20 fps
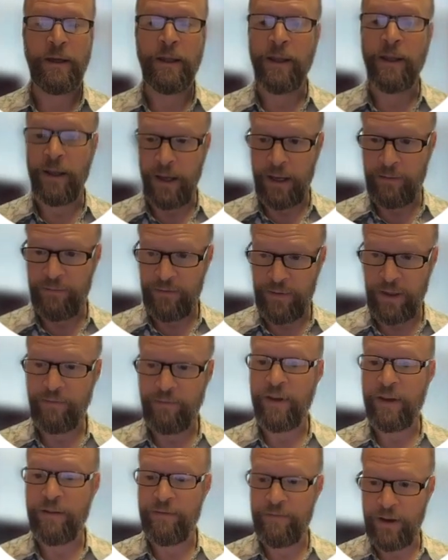And if
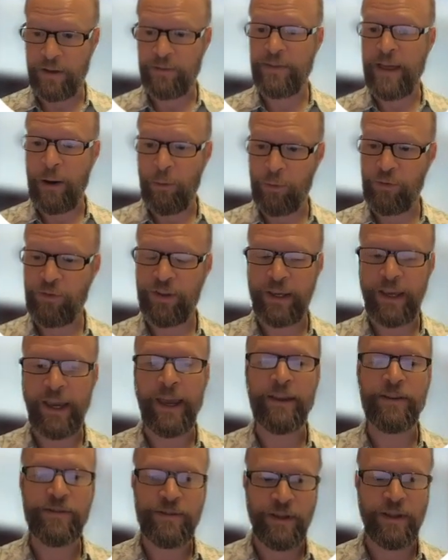they felt that was the
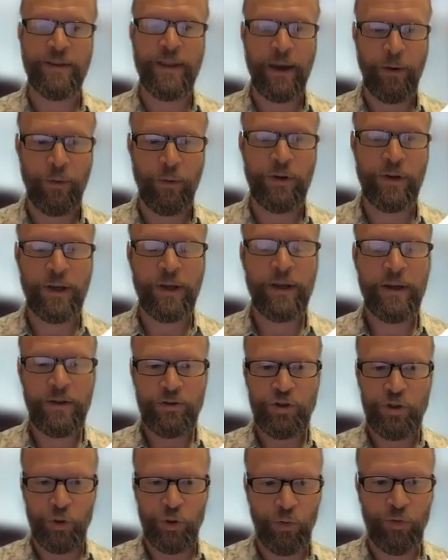case, then they would
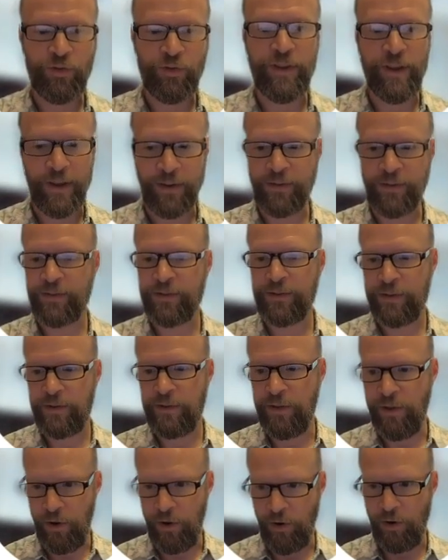choose this
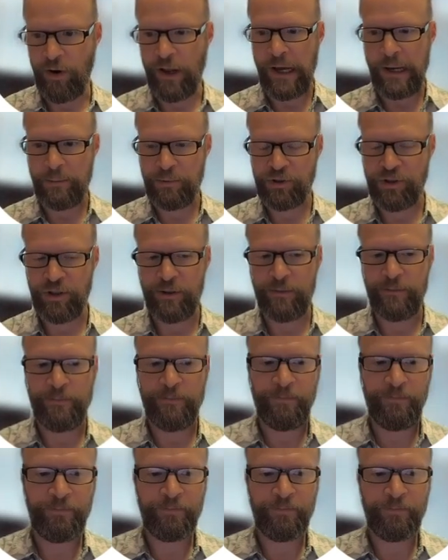third option.